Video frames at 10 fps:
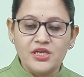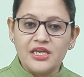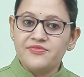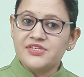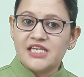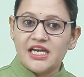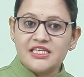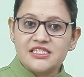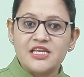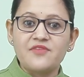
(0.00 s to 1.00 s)
If the
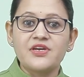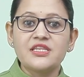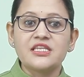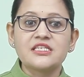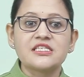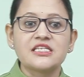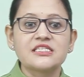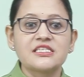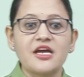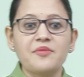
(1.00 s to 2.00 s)
side is given, this
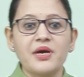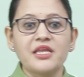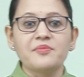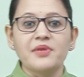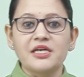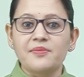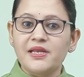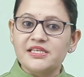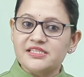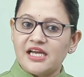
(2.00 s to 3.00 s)
is done by the
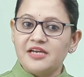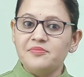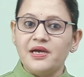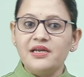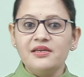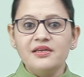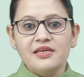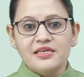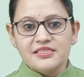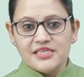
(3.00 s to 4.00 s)
multiplying side by
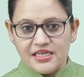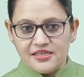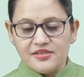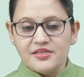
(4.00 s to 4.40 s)
side.